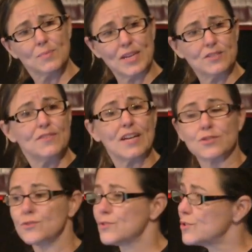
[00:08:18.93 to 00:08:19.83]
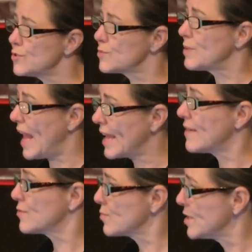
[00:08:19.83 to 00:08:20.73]
manufacturers who use black
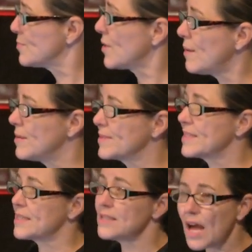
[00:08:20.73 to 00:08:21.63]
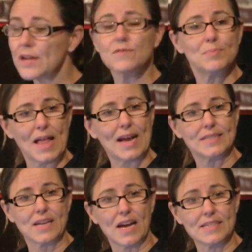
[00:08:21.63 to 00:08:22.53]
have a real problem because a lot of
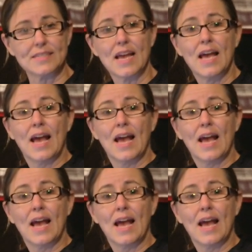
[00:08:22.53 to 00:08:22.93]
black dyes